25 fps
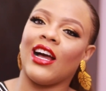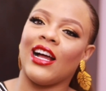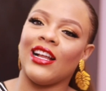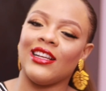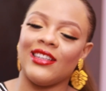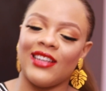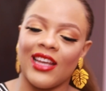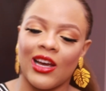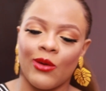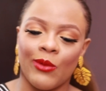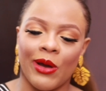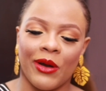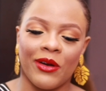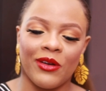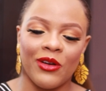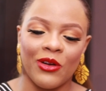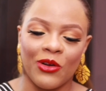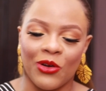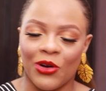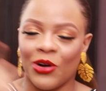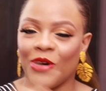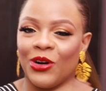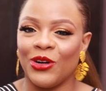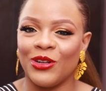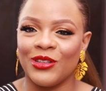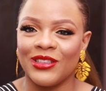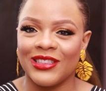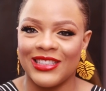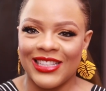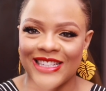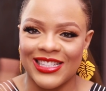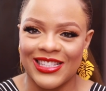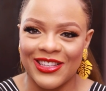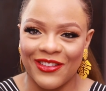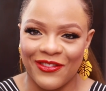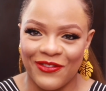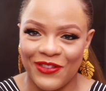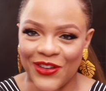and then we're going to call
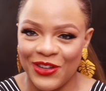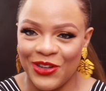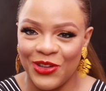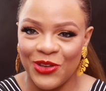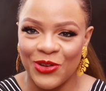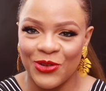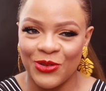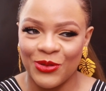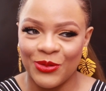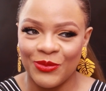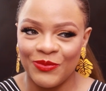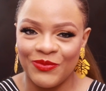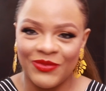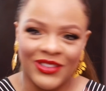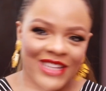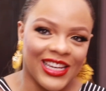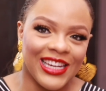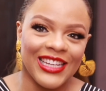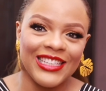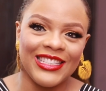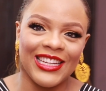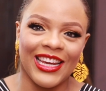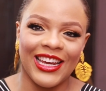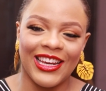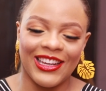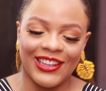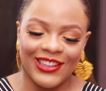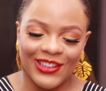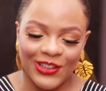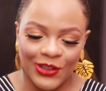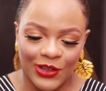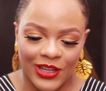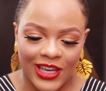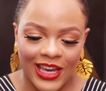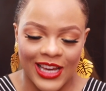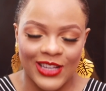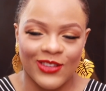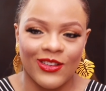this video a day,
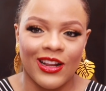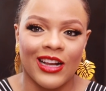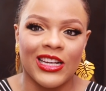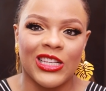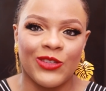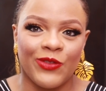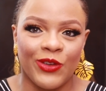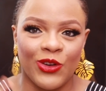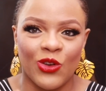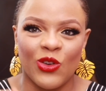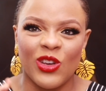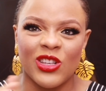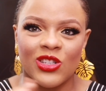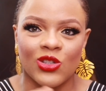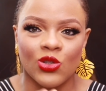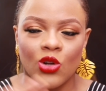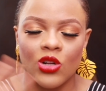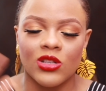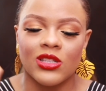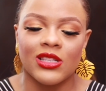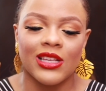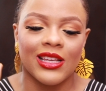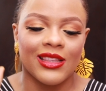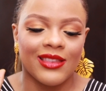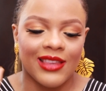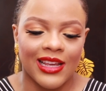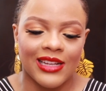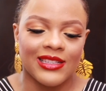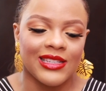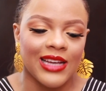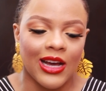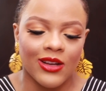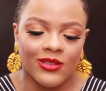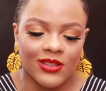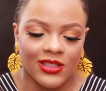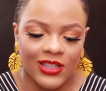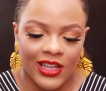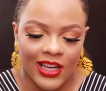okay, so that this video is not
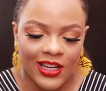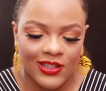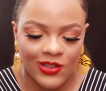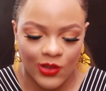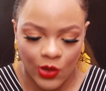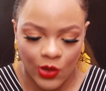10,000 years